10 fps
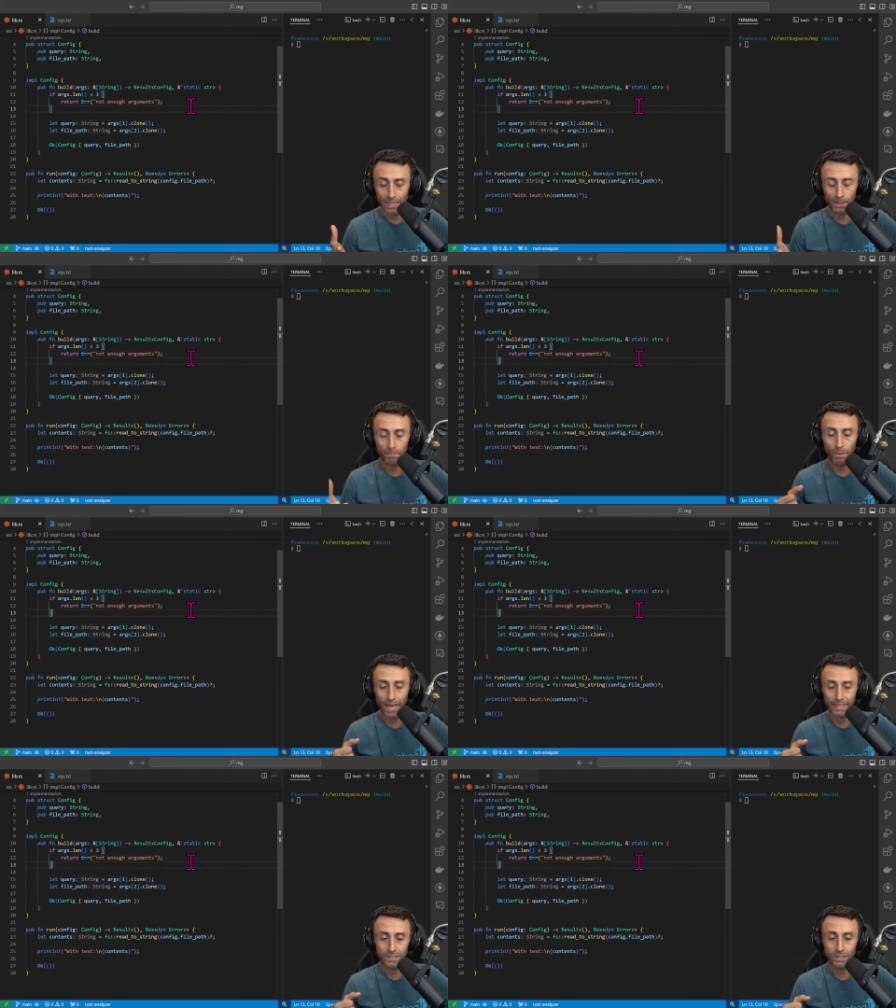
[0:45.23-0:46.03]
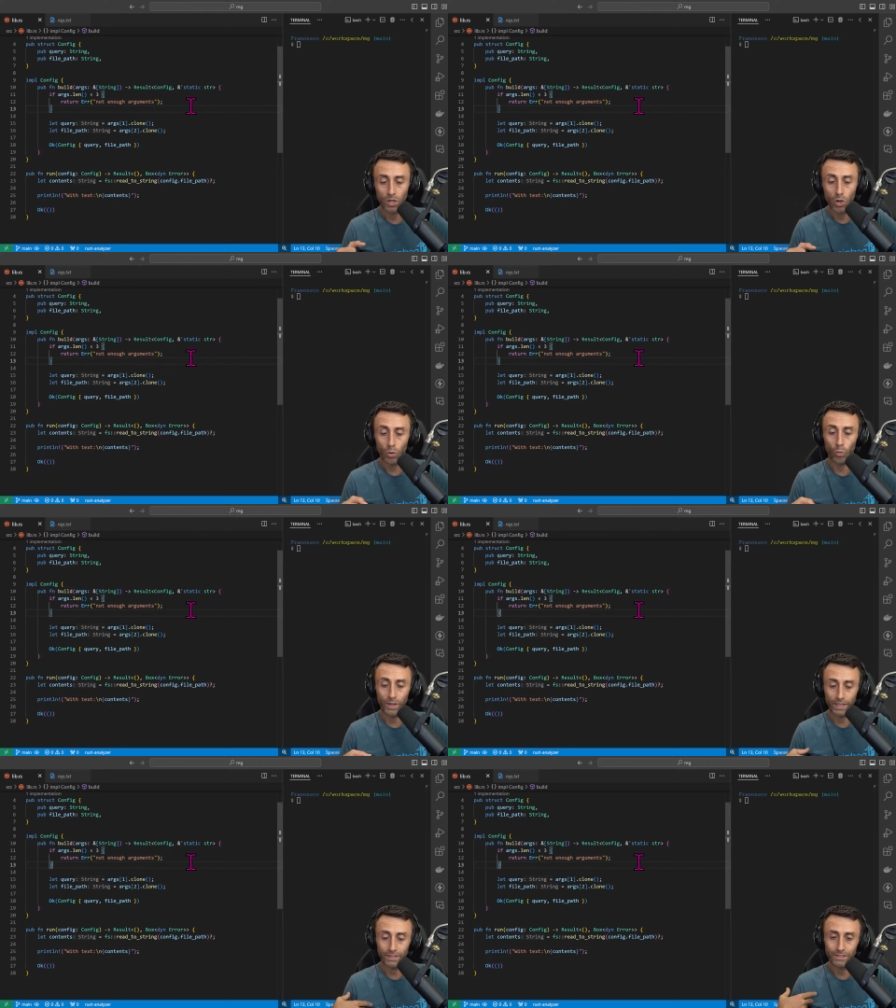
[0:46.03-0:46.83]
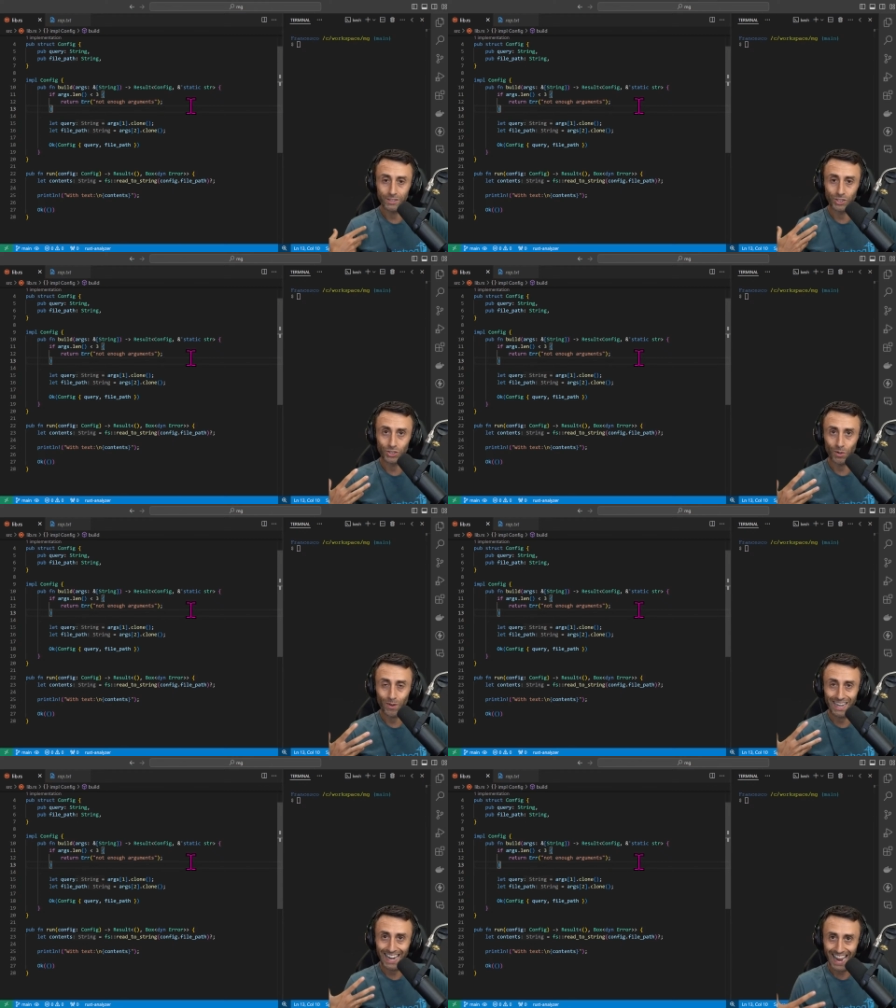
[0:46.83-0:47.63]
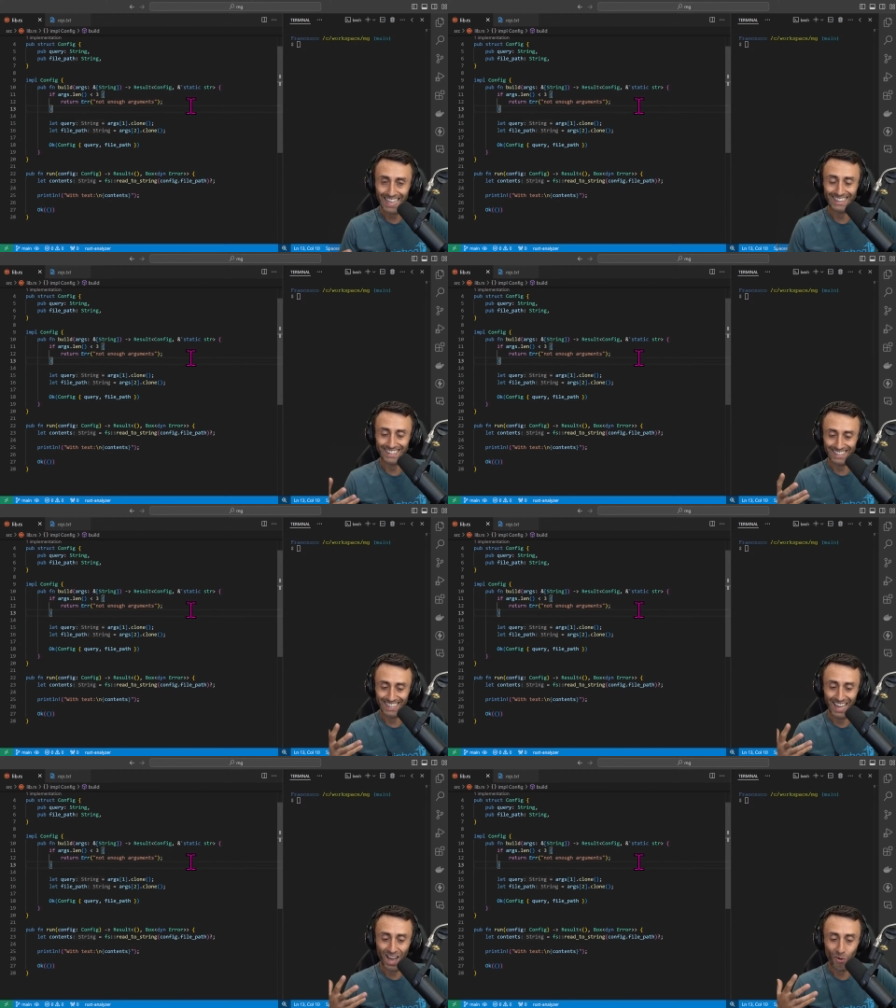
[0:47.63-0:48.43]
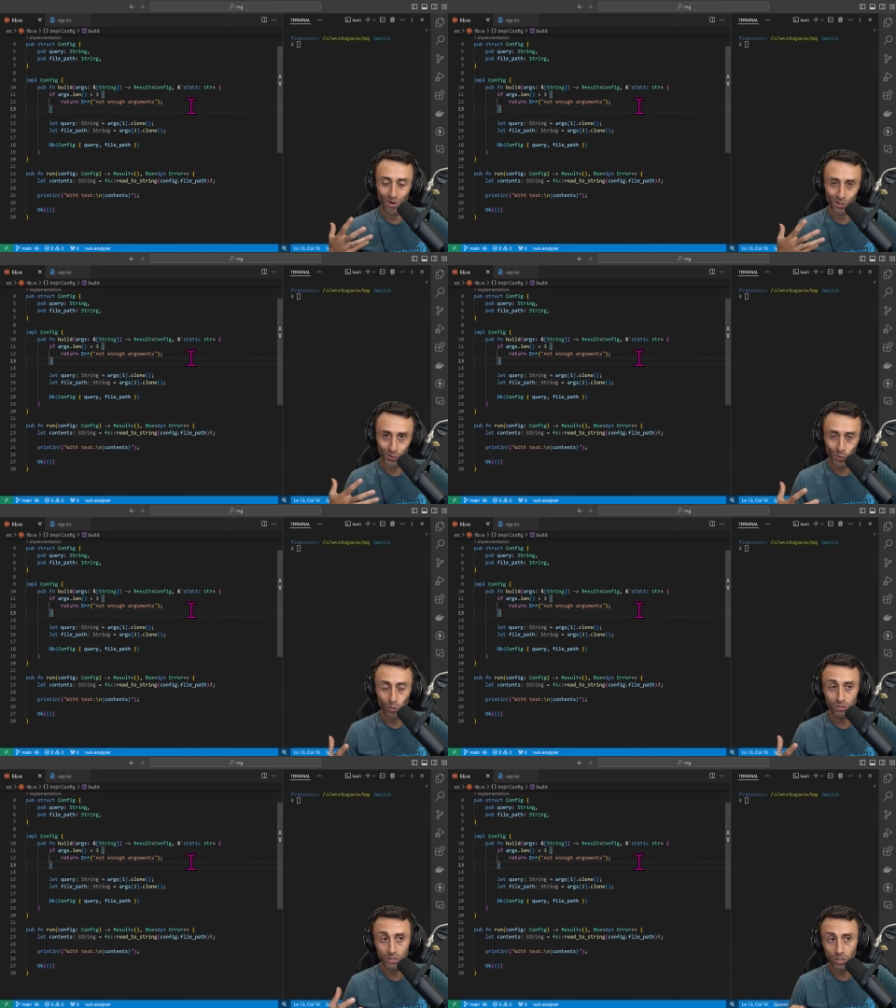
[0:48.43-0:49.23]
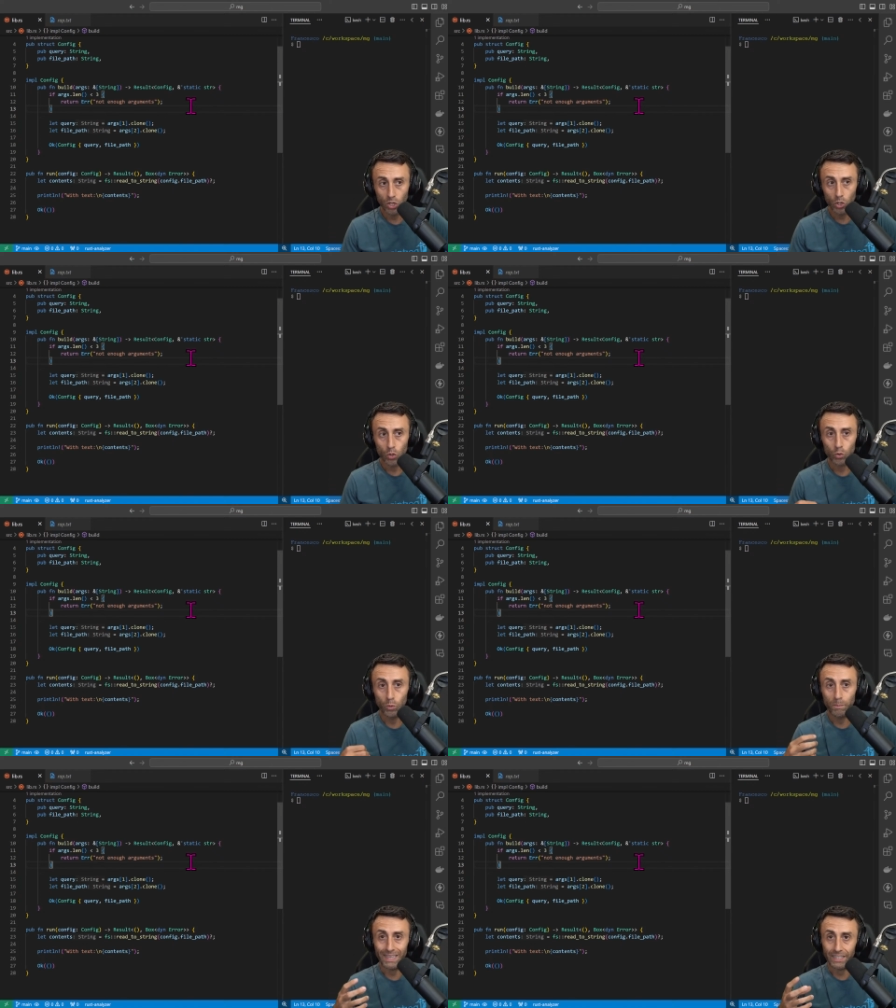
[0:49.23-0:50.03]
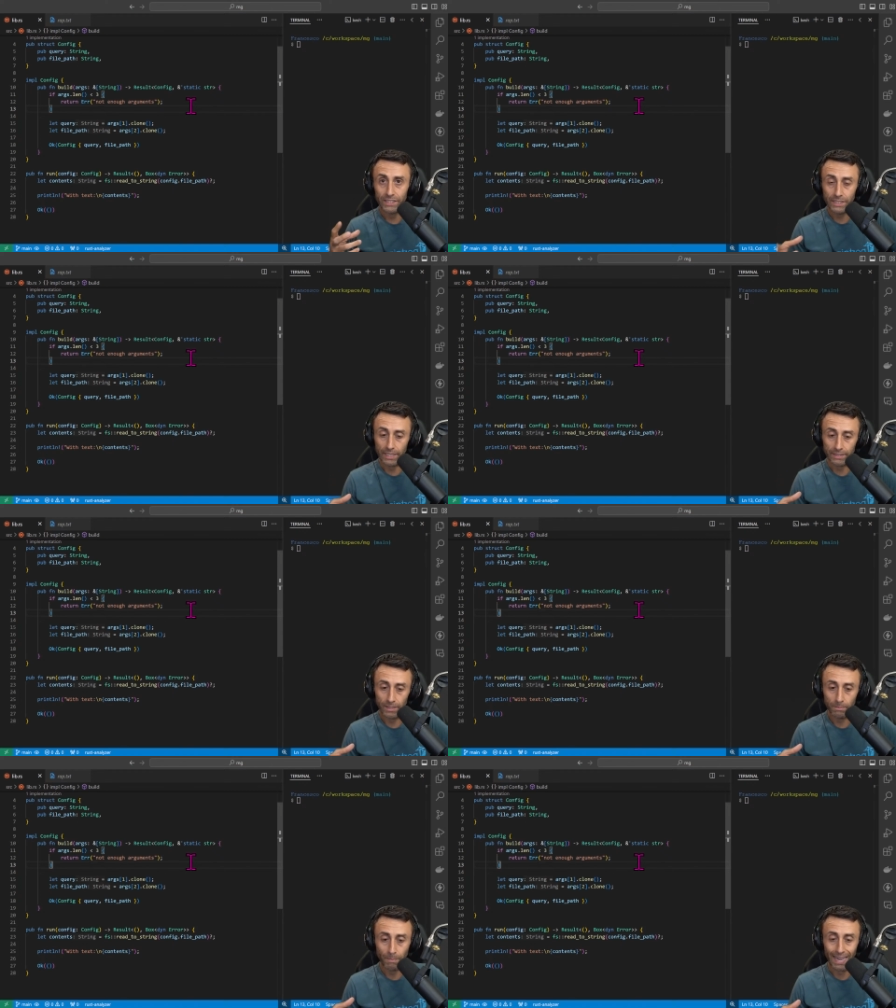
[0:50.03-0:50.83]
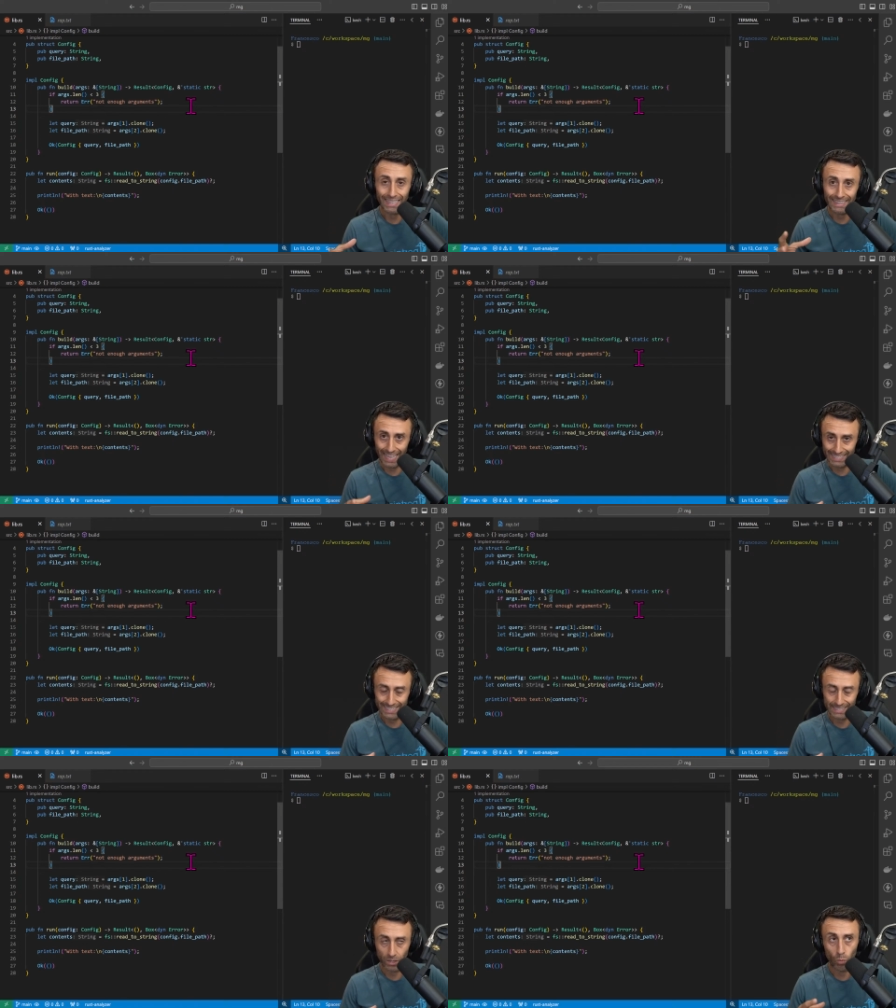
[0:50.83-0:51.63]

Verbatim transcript: implies. We, we let our code to be created by tests.